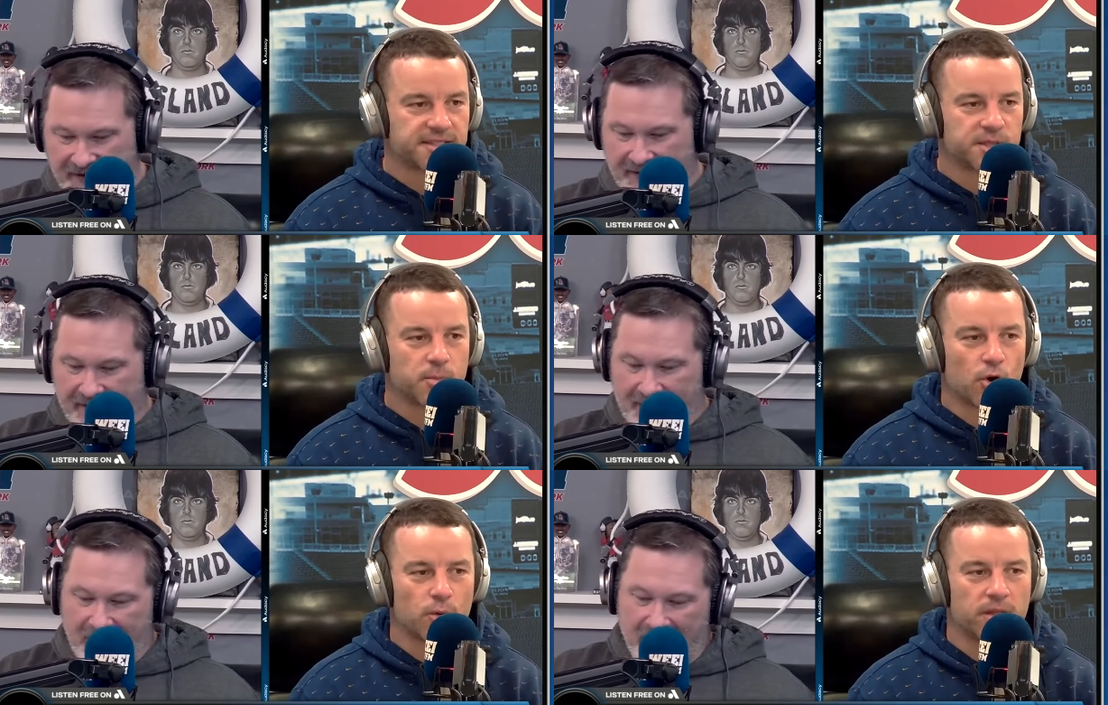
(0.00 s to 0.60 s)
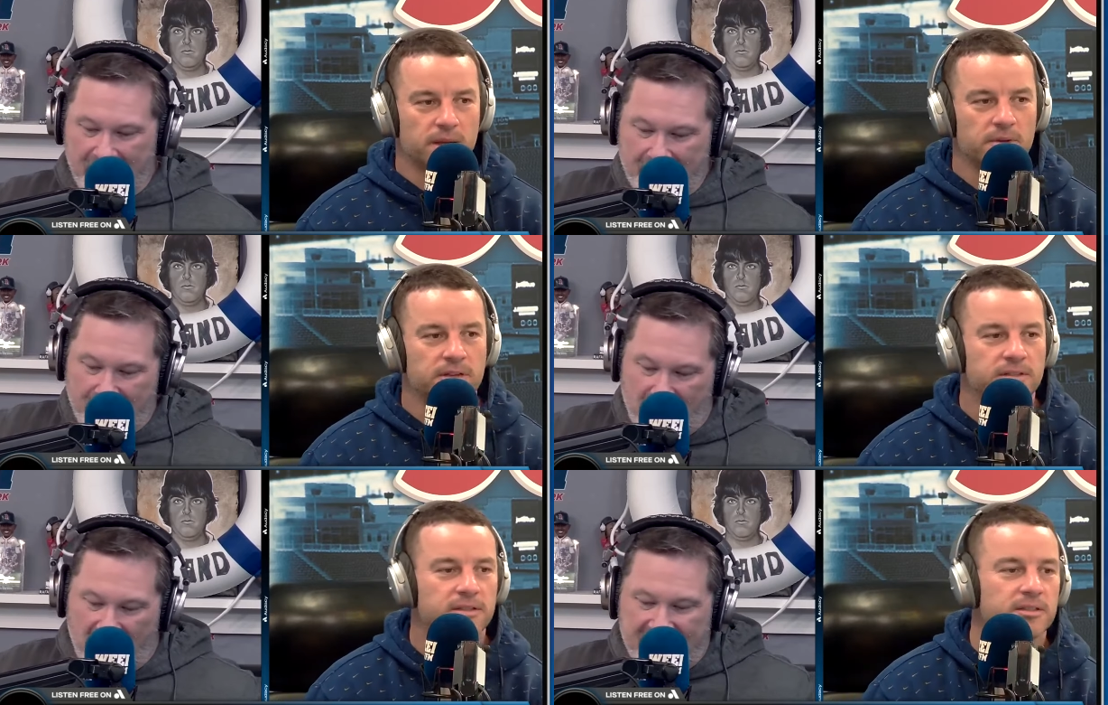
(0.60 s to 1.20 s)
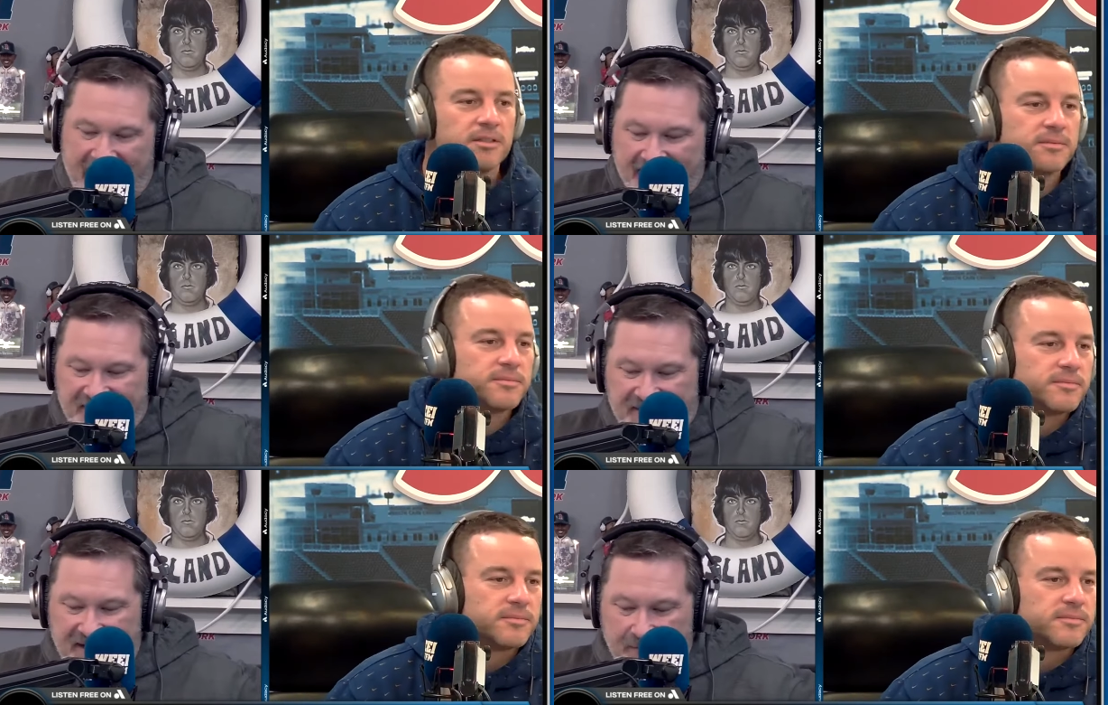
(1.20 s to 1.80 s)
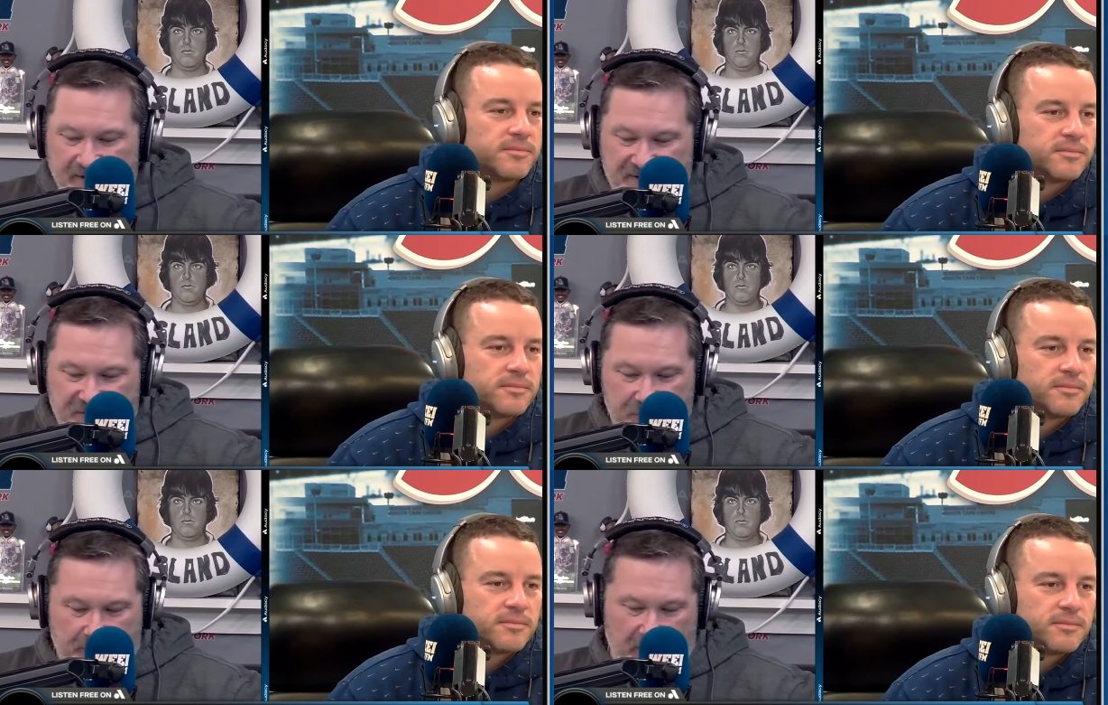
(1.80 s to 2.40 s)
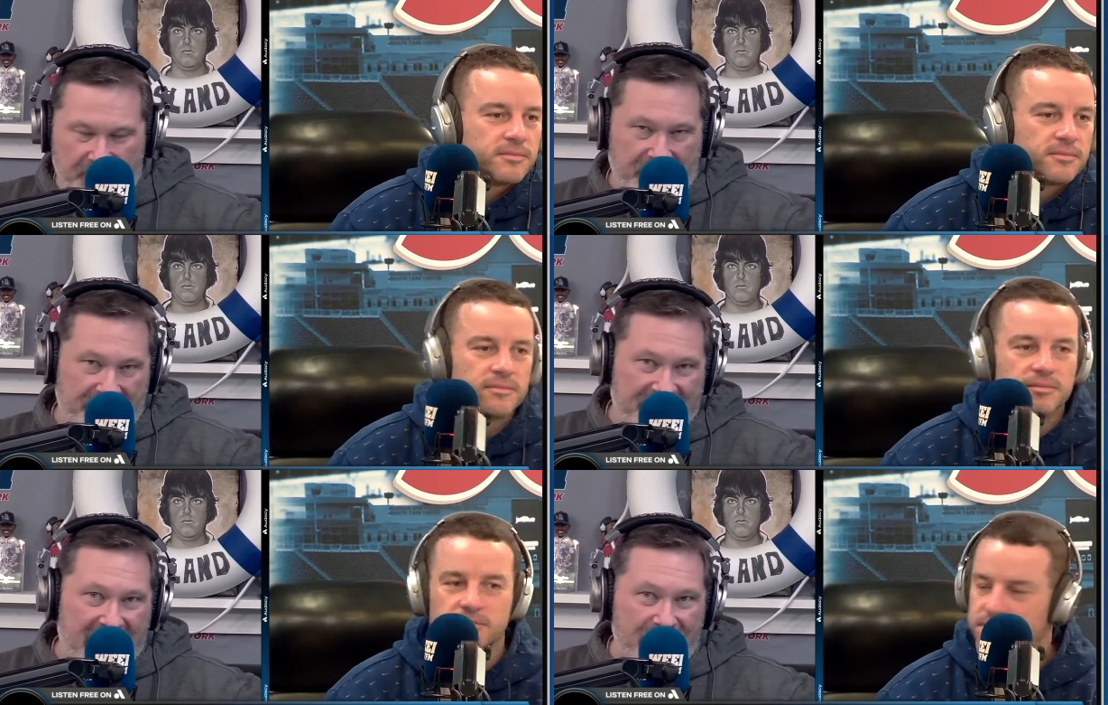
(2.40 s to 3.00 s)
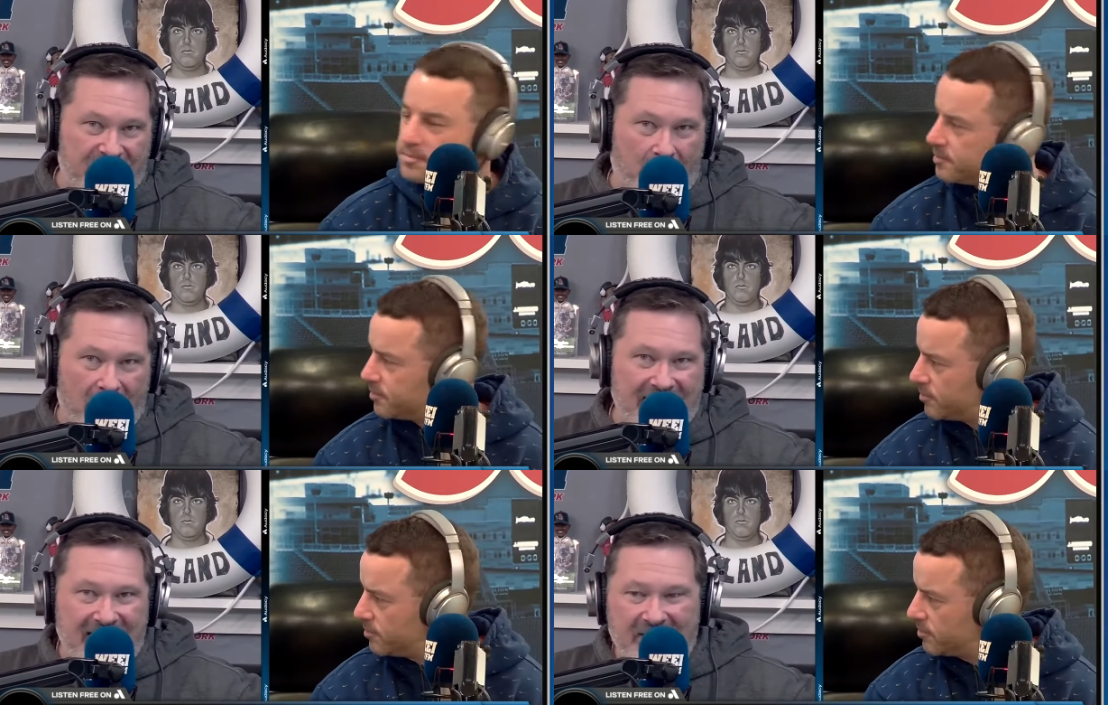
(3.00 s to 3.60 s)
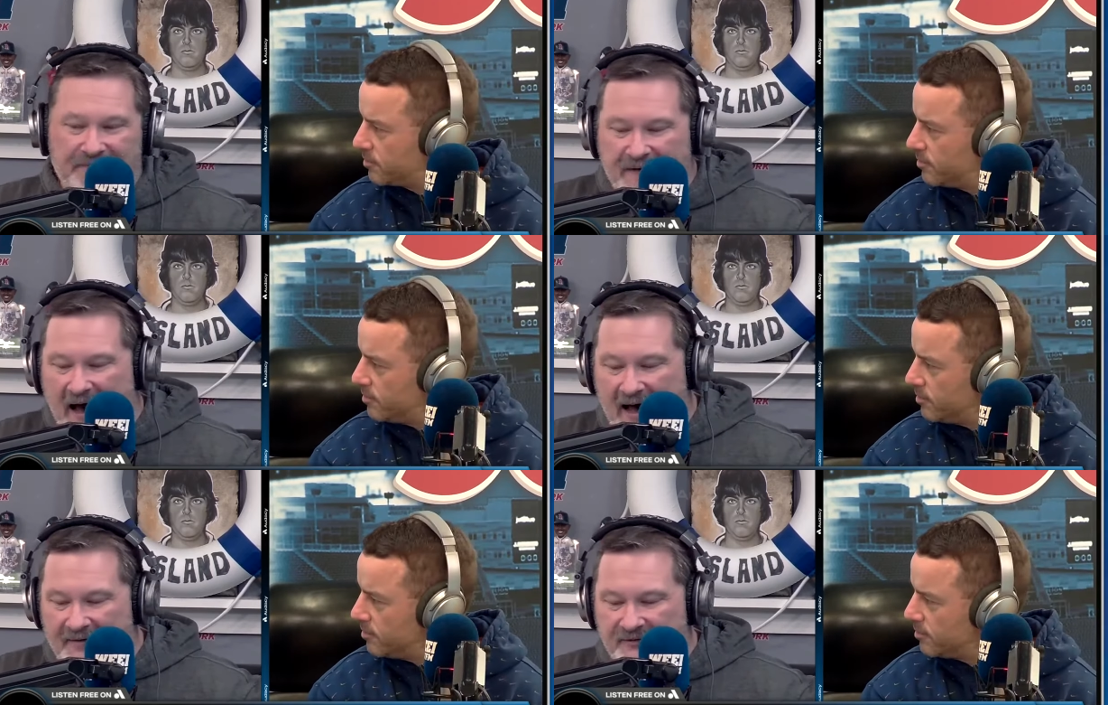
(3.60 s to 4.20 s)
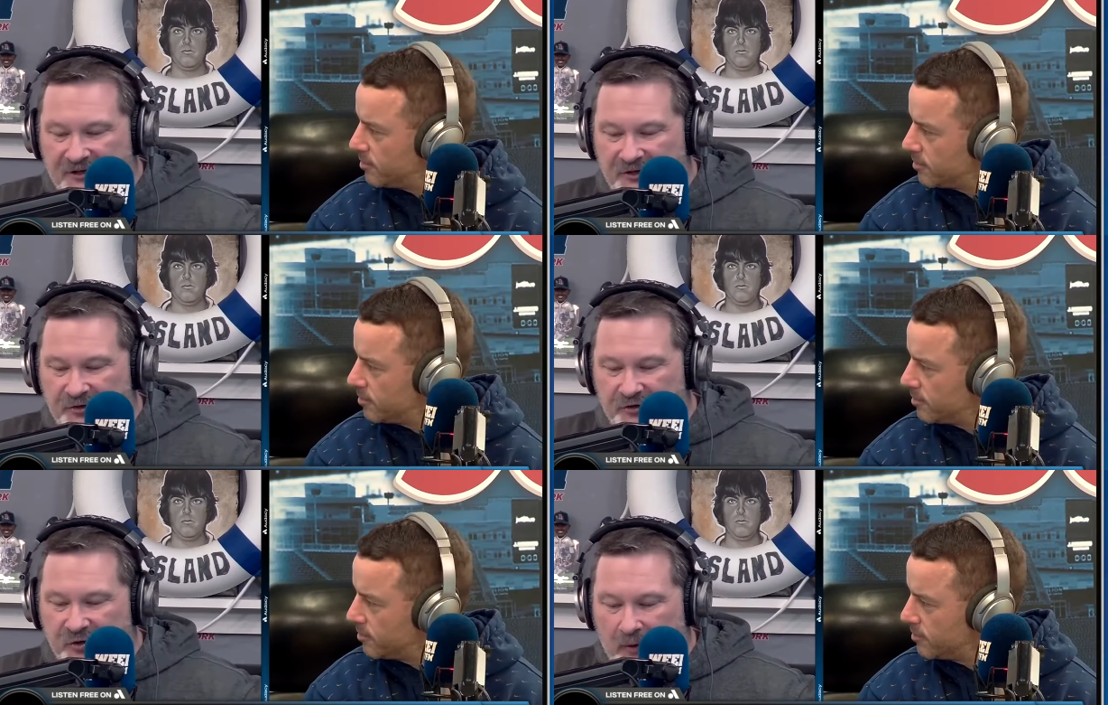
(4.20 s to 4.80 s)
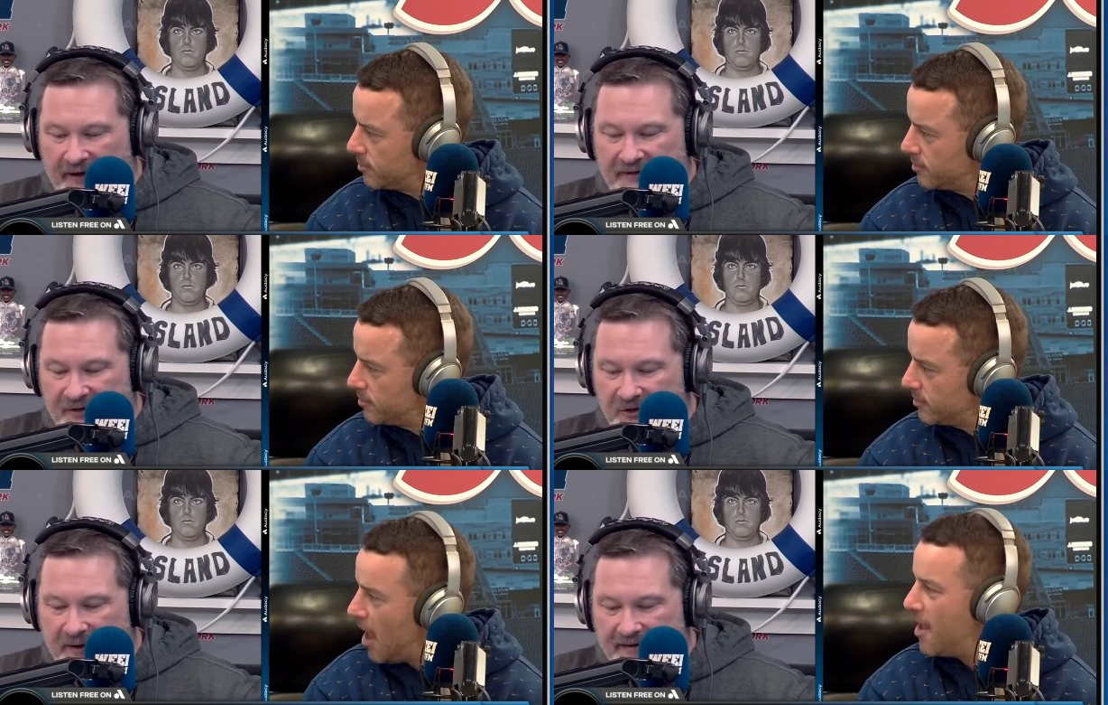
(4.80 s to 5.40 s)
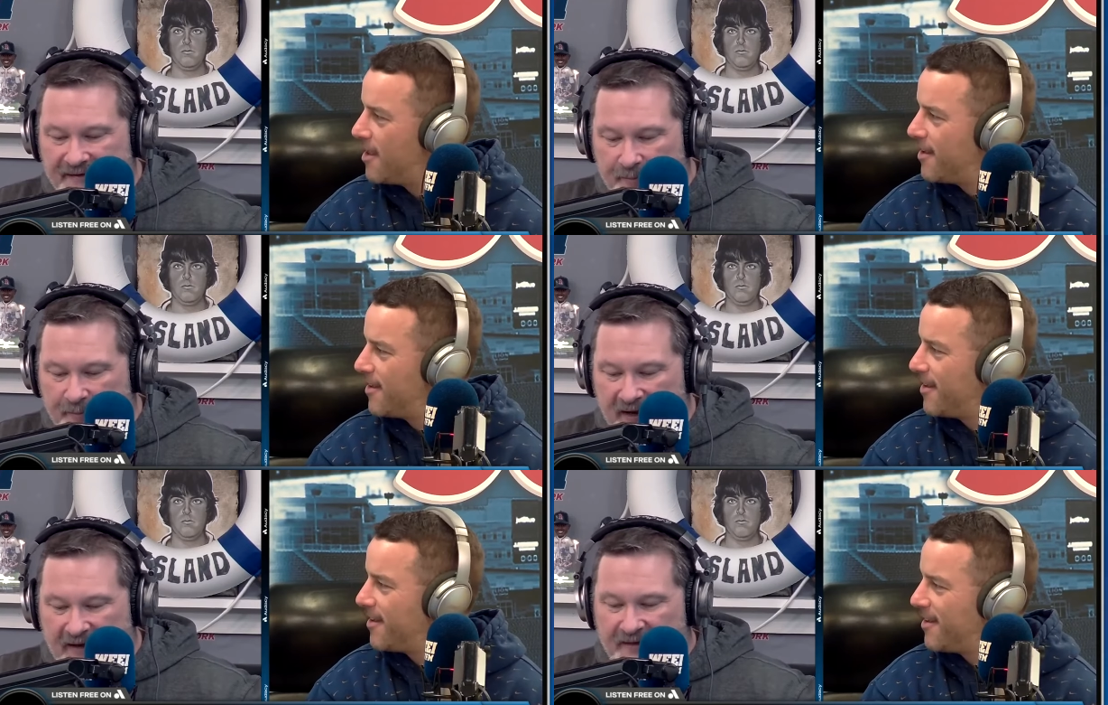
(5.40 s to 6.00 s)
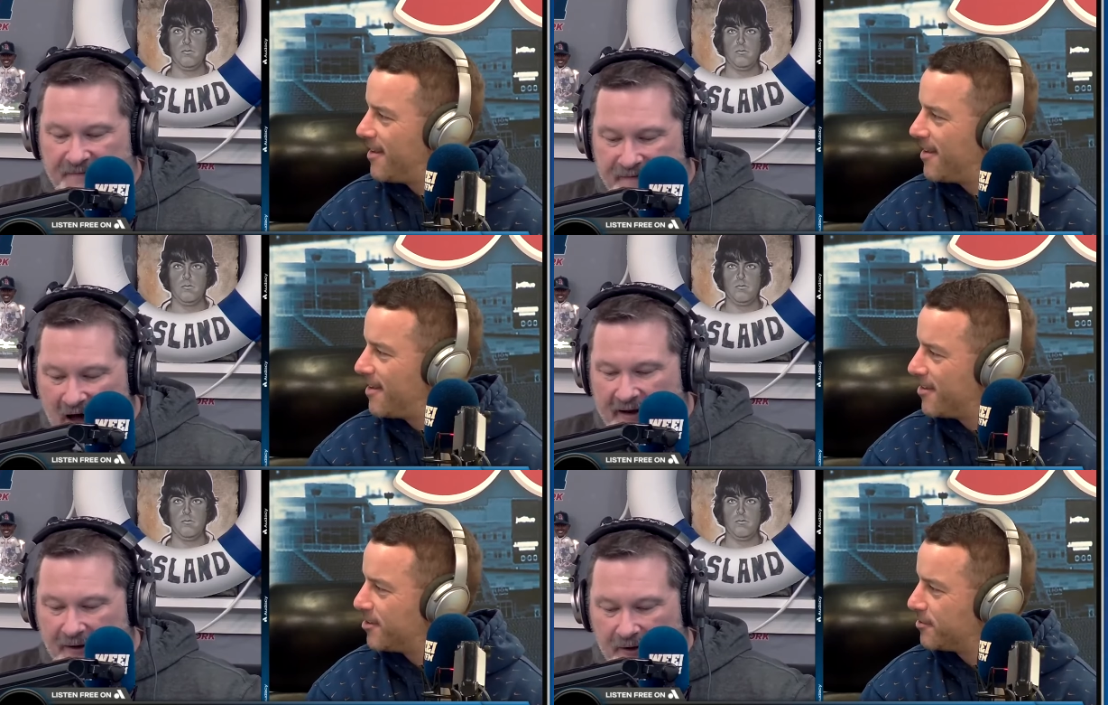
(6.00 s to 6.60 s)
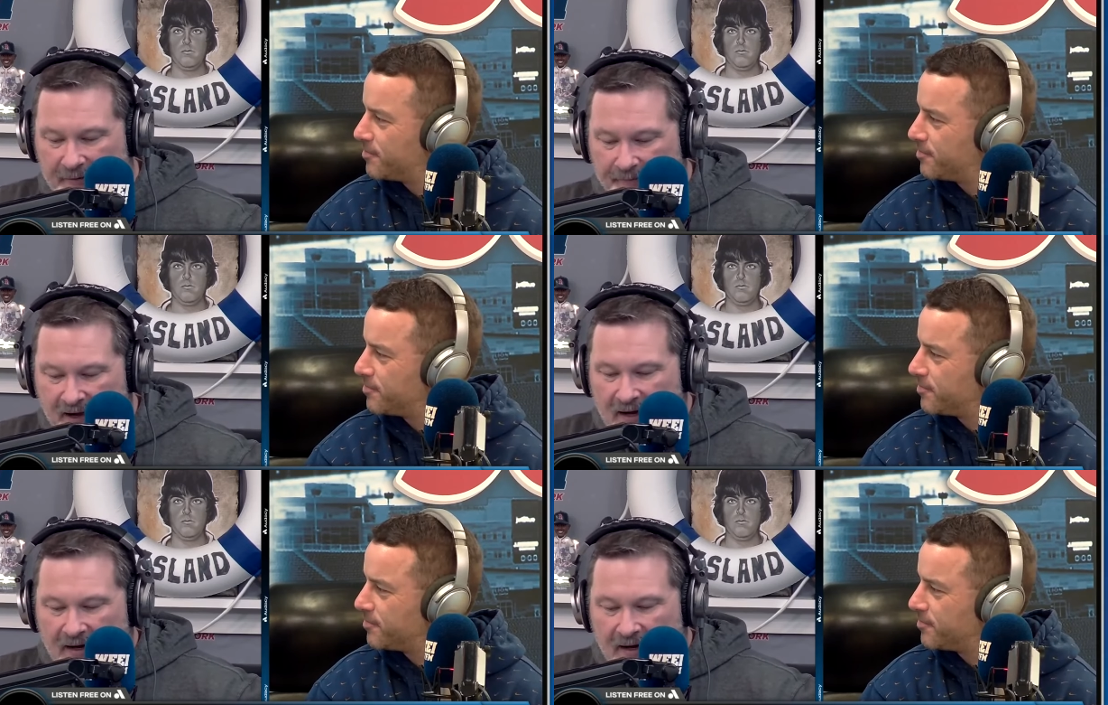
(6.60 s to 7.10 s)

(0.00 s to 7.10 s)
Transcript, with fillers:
Speaker 1: Less is more with him.
Speaker 2: Well, Kansas City wins the Super Bowl in overtime. 25-22 ends up being the final.